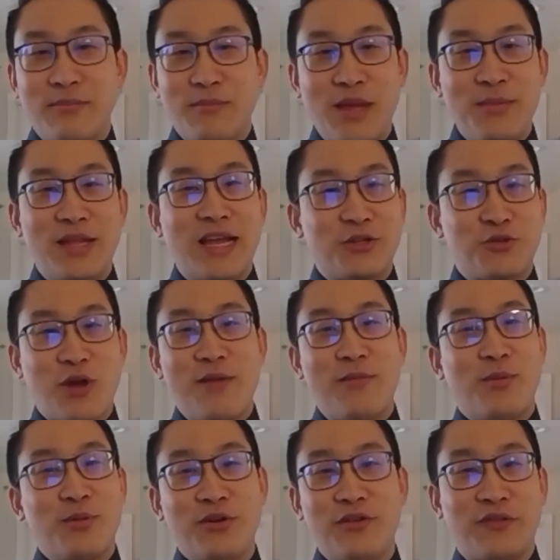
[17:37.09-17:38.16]
Maybe that dry
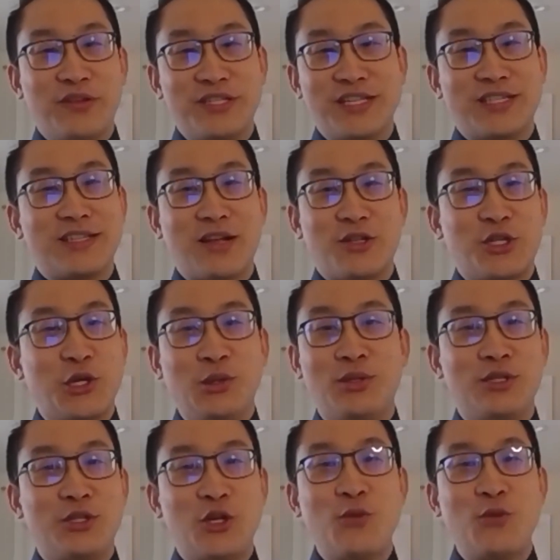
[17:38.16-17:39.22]
vermouth was just
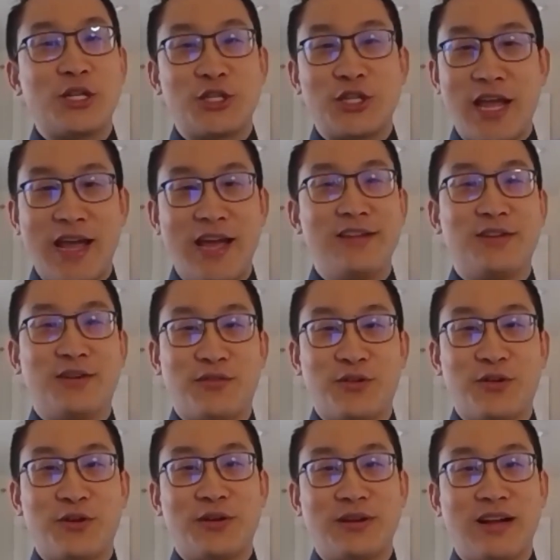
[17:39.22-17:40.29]
too much to handle
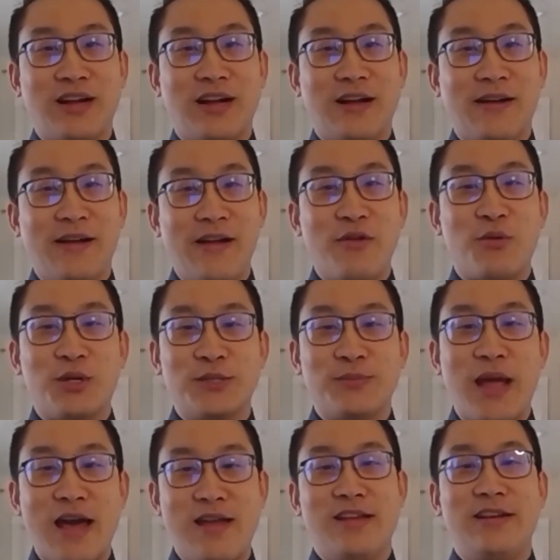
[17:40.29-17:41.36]
for everyone's
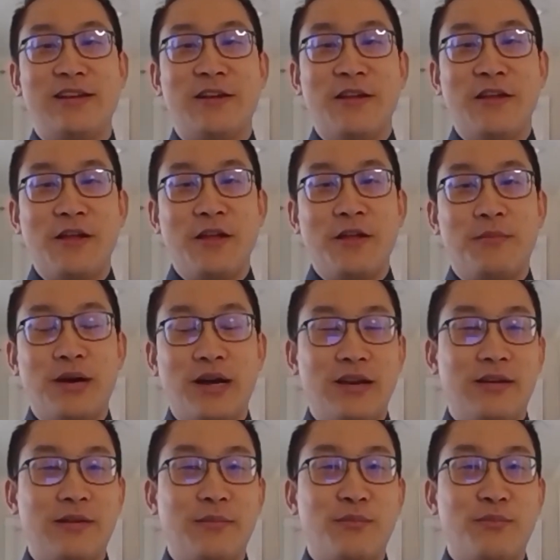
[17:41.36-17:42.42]
palate.
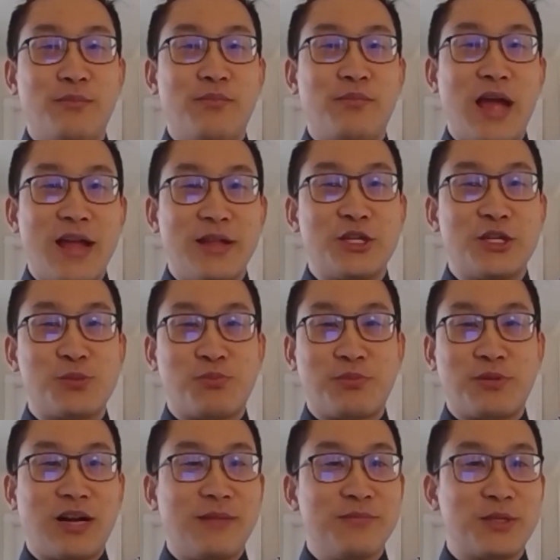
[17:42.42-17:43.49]
But that just
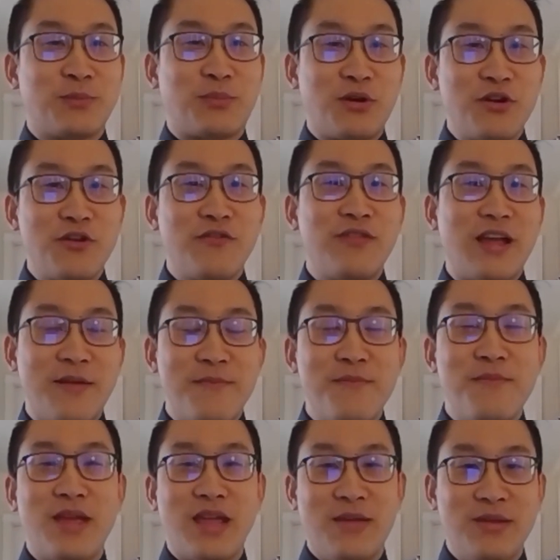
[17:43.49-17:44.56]
comes to prove that
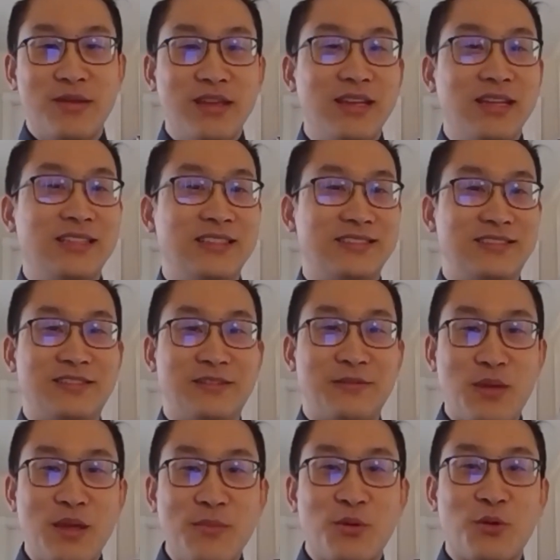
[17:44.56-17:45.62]
maybe
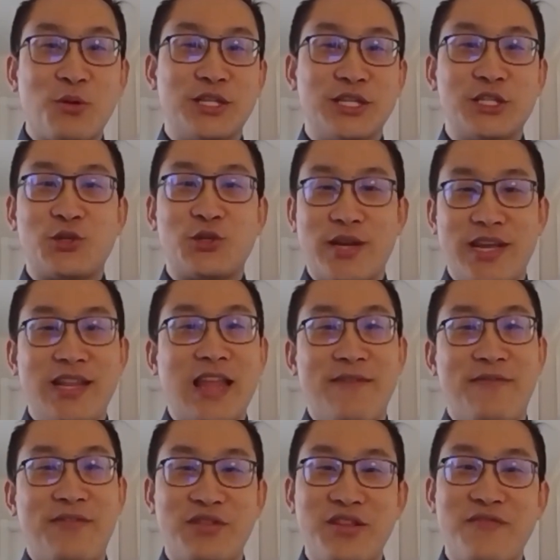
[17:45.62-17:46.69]
people were just drinking
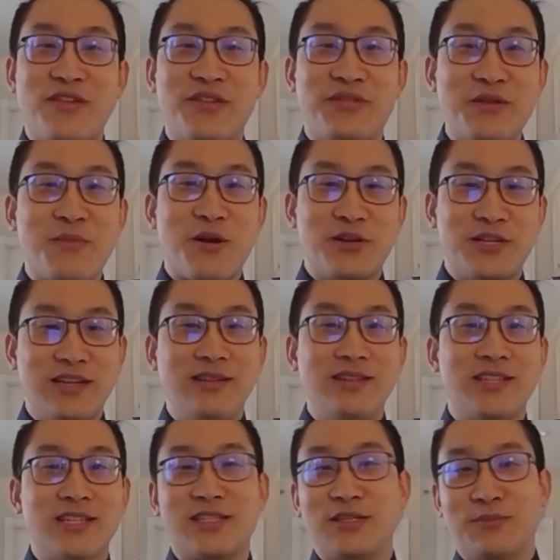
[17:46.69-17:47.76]
that 50-50 martini
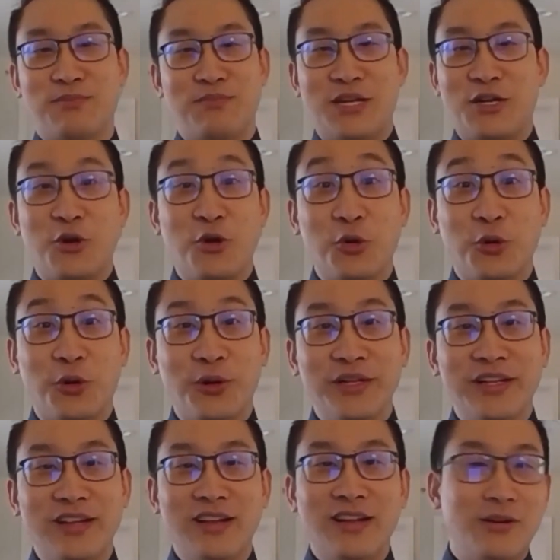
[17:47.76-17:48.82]
just to be cool,
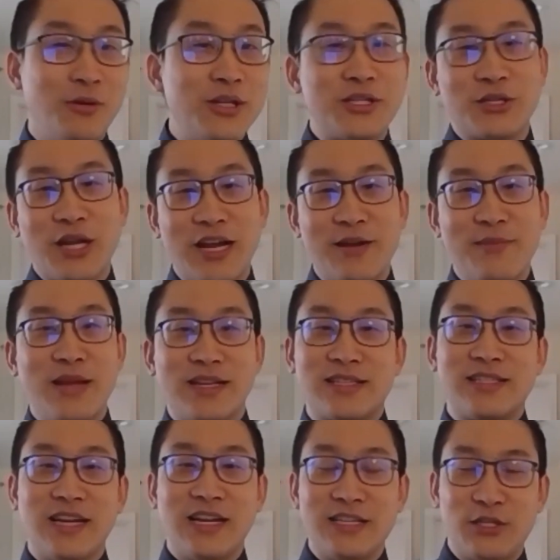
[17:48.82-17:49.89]
which kind of makes
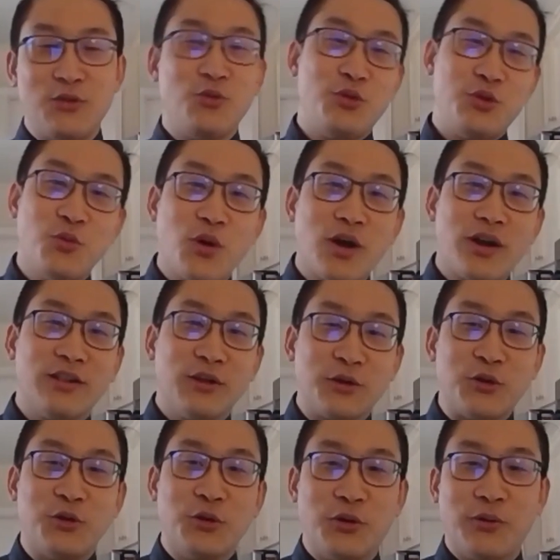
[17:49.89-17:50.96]
sense. You want to look
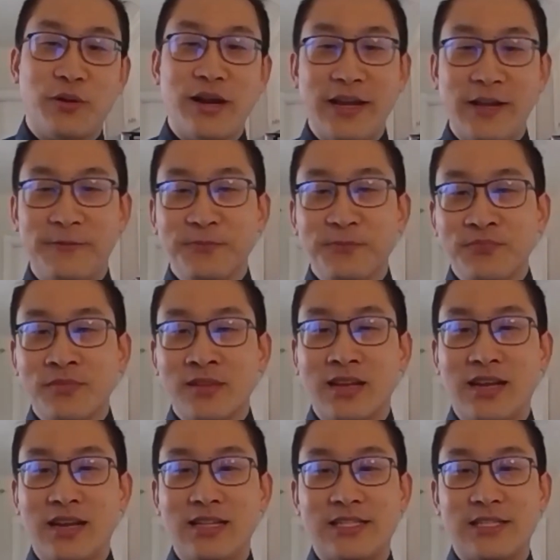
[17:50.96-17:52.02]
cool, right?
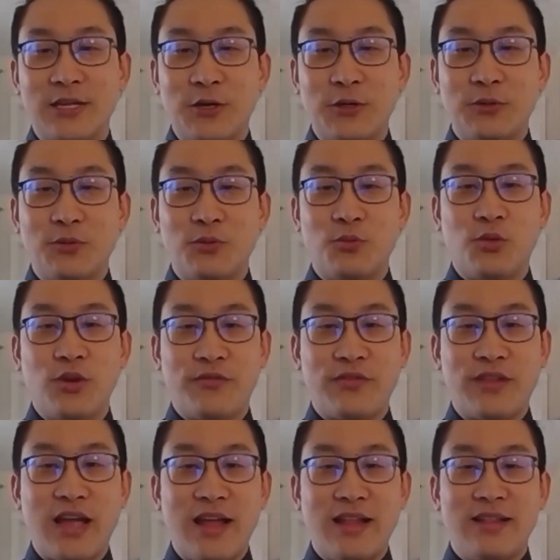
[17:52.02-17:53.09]
And so with
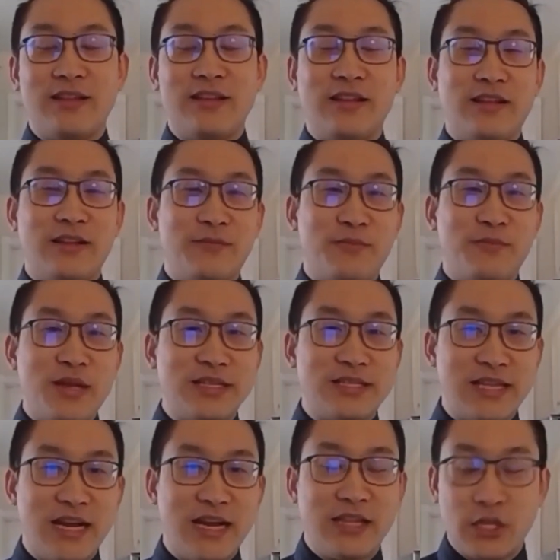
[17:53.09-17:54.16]
that being
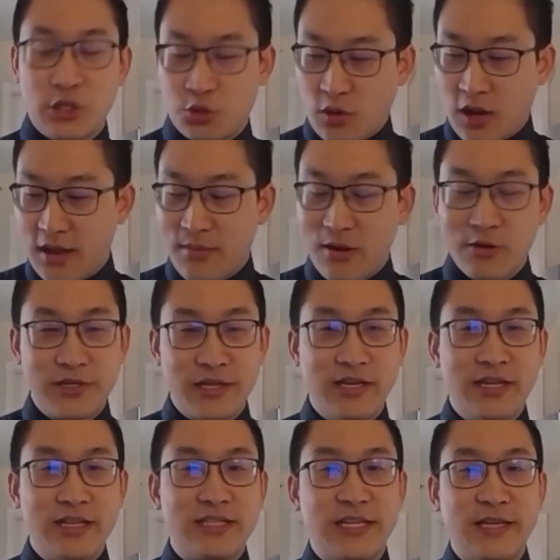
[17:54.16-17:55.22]
said, the dry
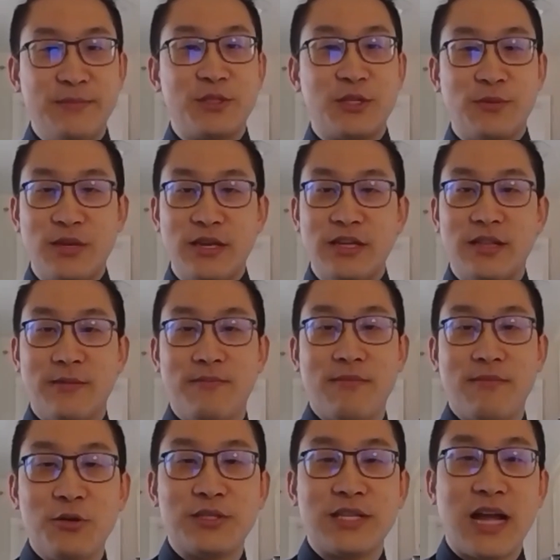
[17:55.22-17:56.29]
martini seems to be the
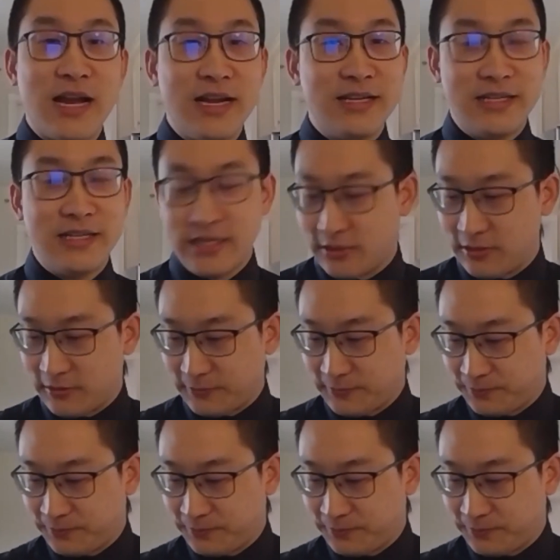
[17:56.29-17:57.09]
most ideal.